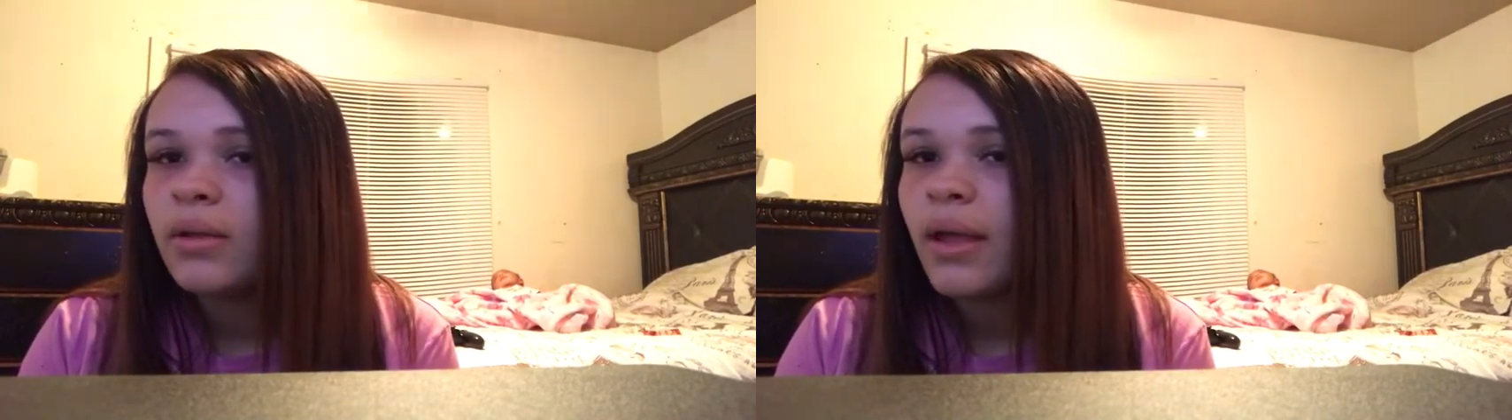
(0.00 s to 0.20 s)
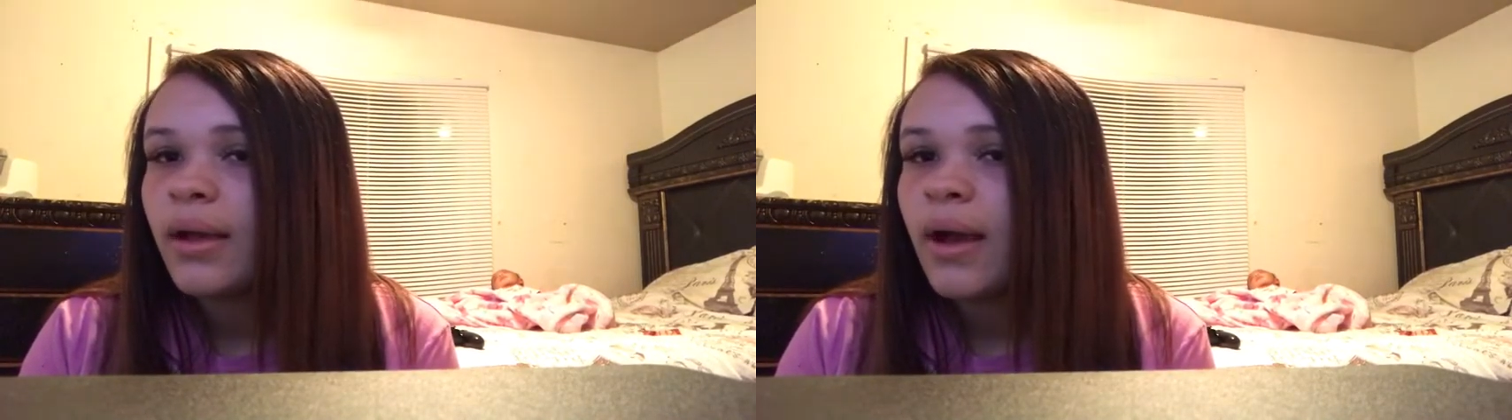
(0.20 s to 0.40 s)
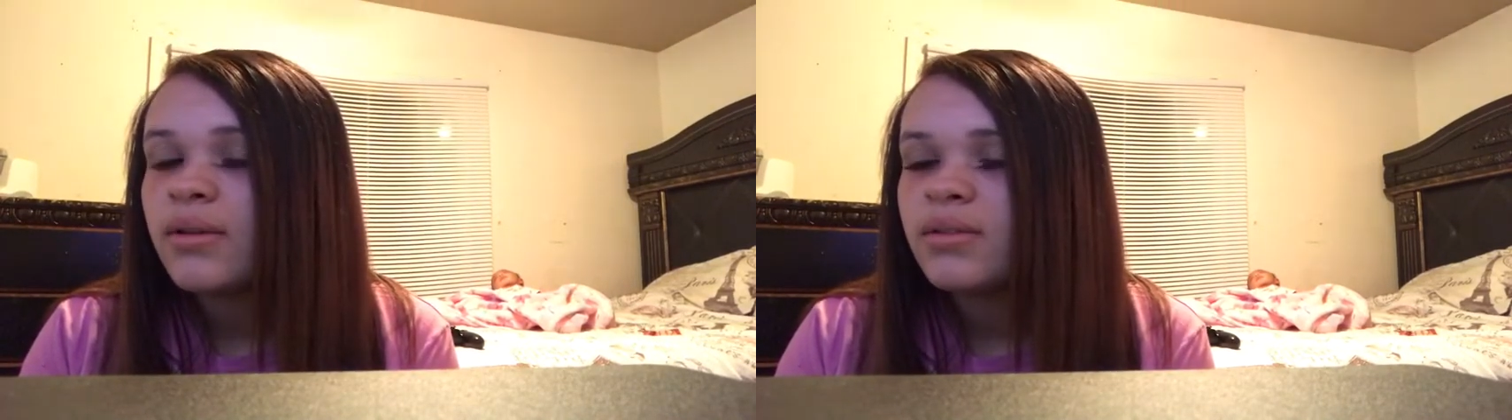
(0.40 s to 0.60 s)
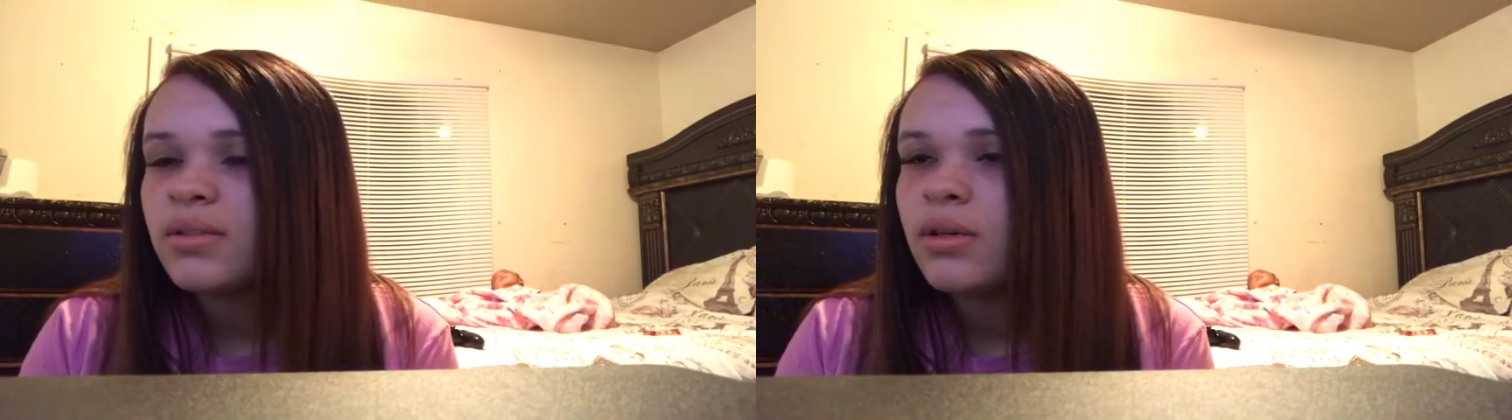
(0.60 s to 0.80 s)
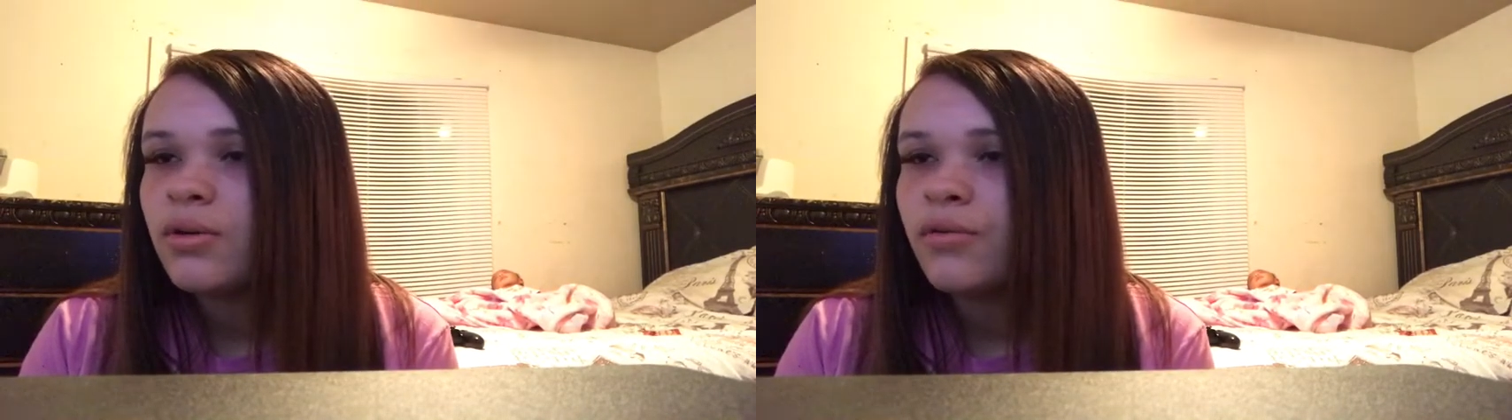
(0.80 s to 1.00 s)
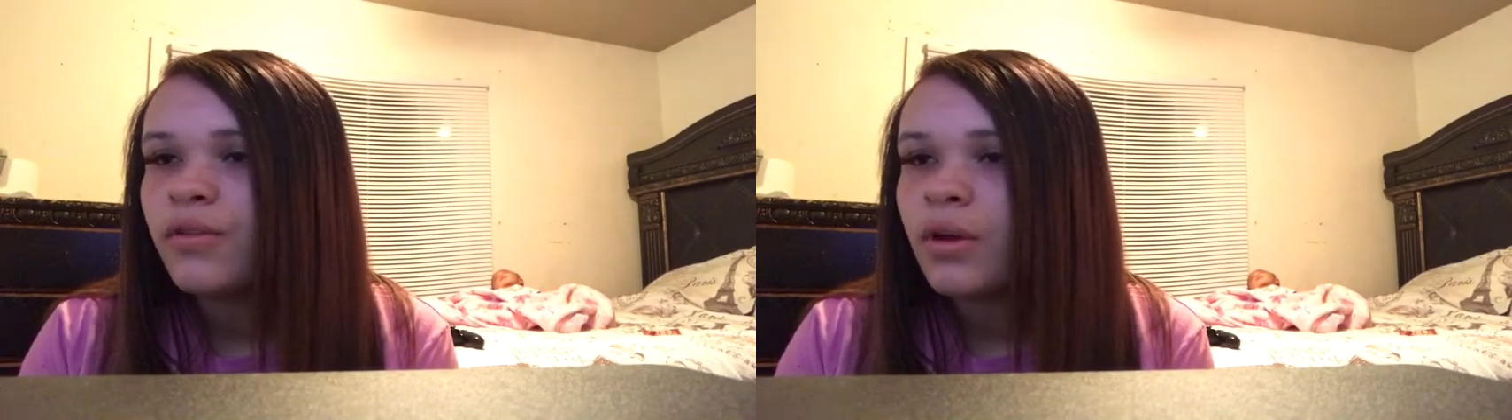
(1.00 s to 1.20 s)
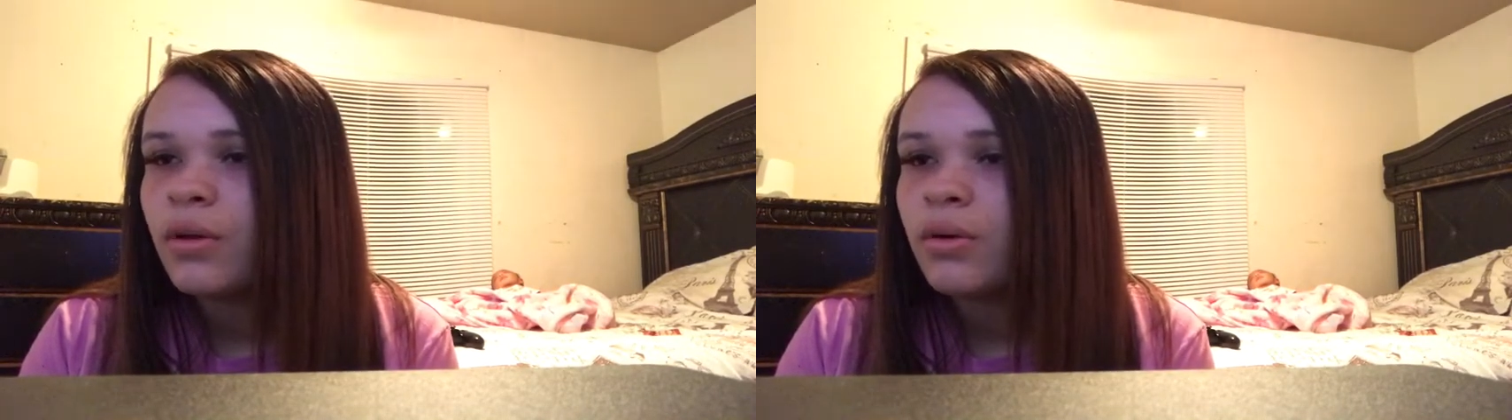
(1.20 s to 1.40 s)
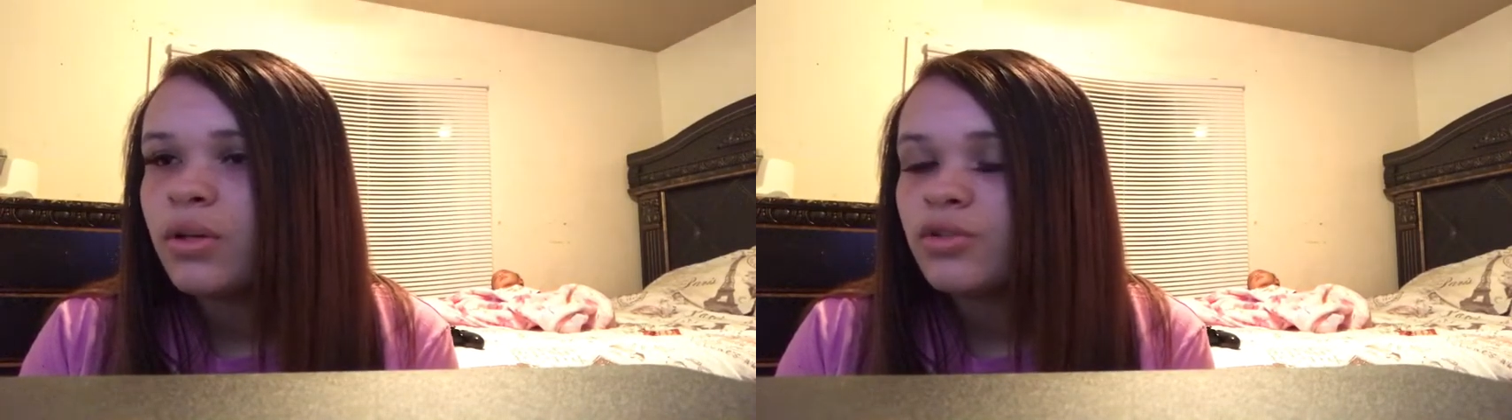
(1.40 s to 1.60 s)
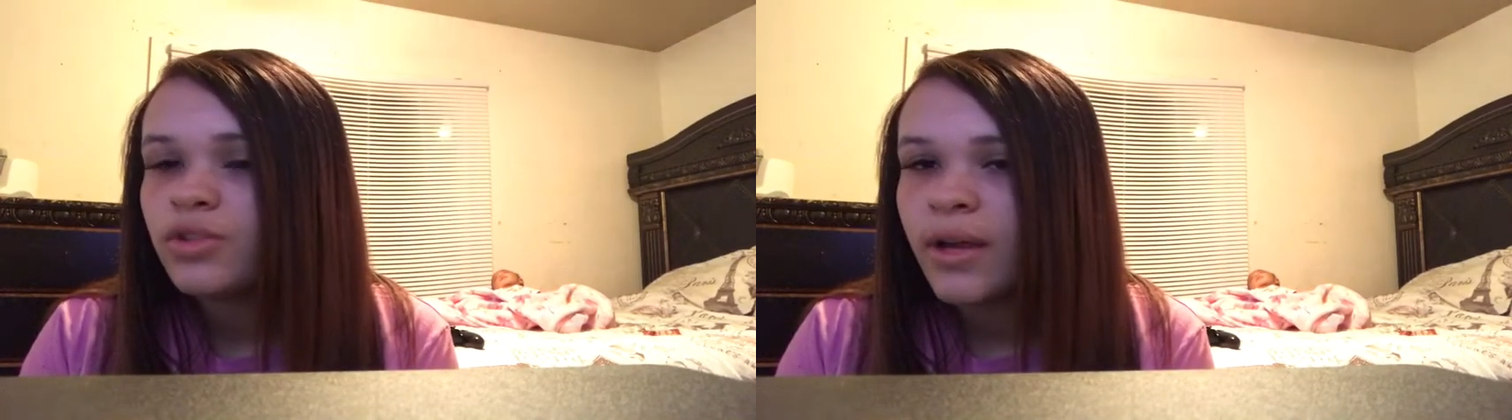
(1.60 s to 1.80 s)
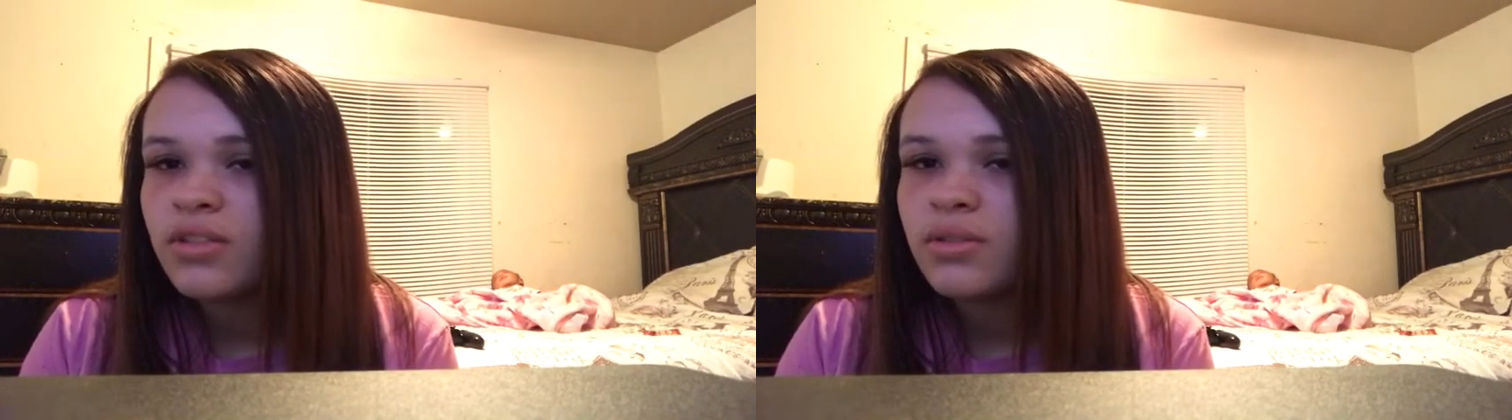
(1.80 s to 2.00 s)
Like, I still felt
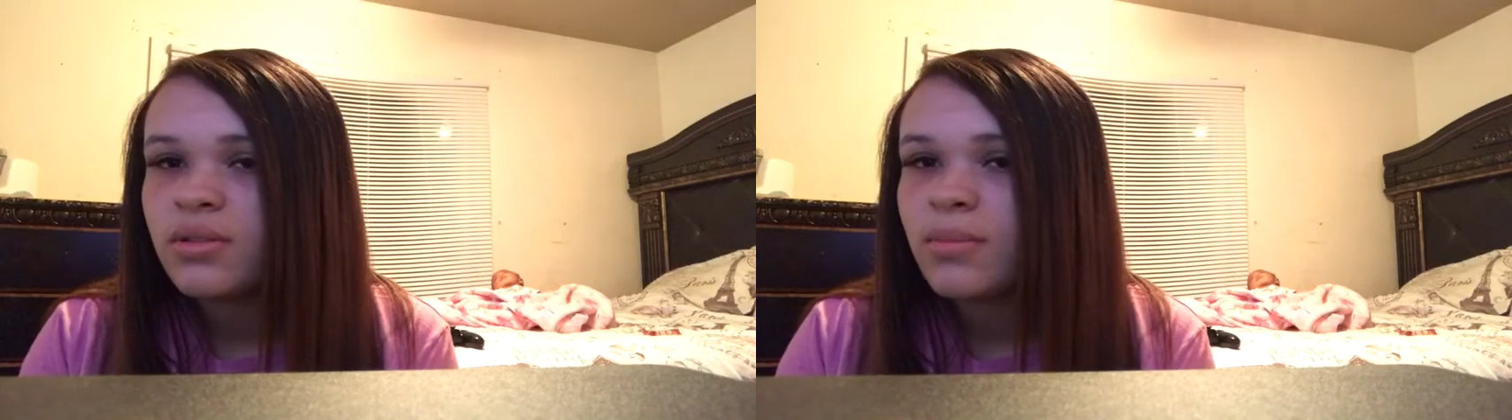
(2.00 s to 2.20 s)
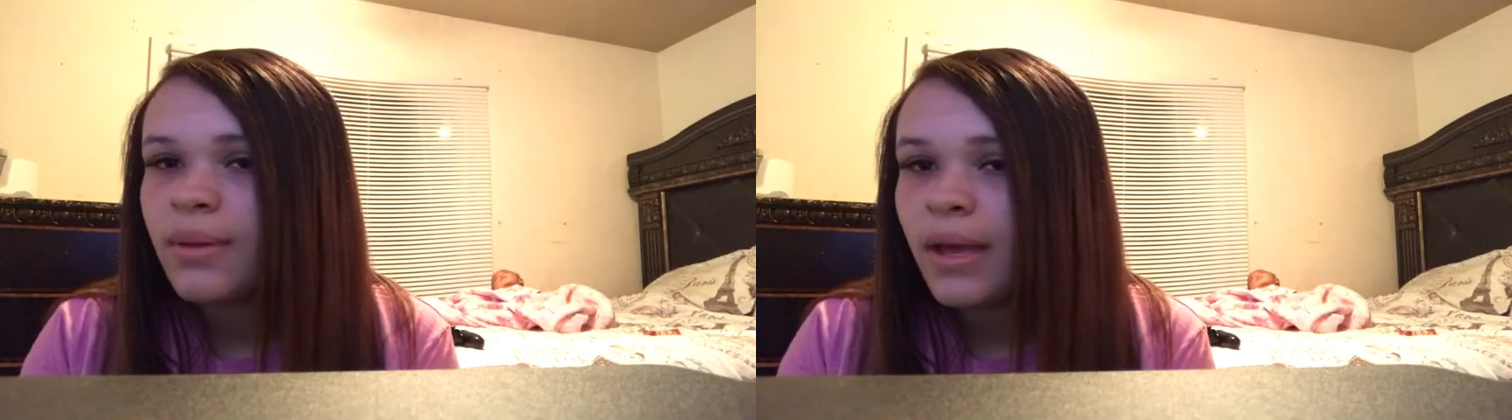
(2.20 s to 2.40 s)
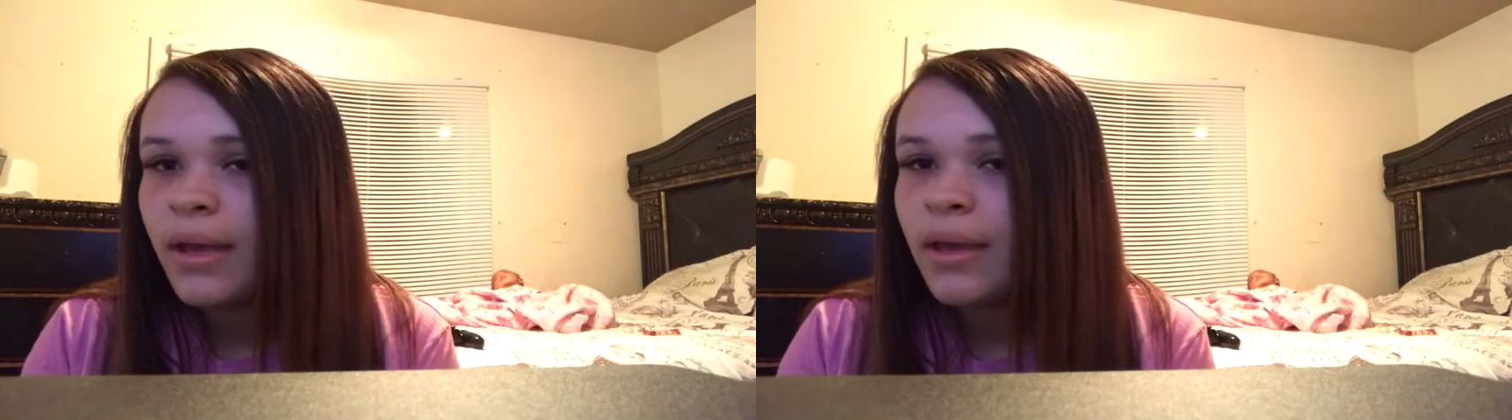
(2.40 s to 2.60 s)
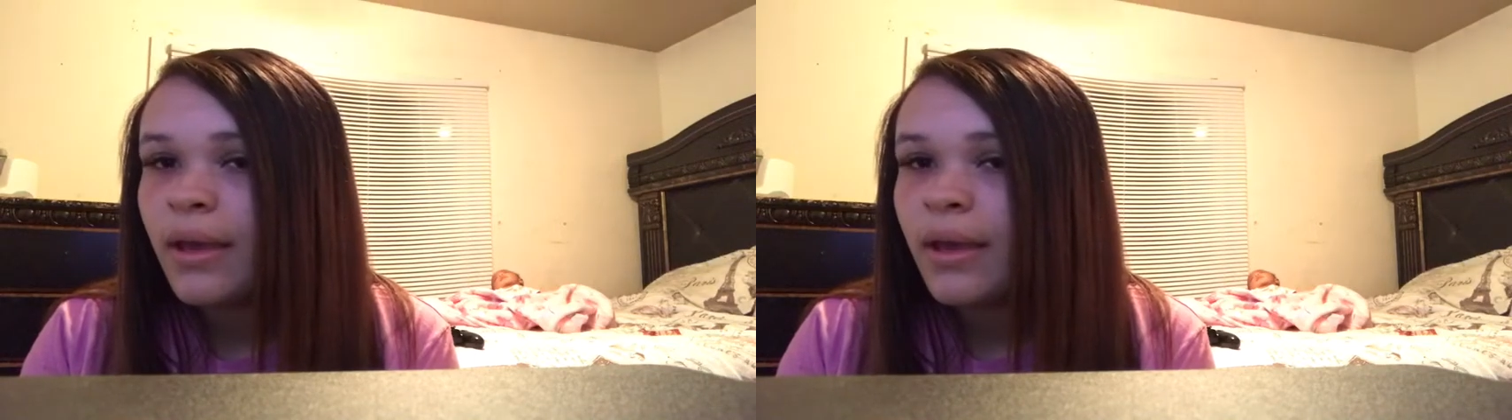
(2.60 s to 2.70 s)
contractions and pain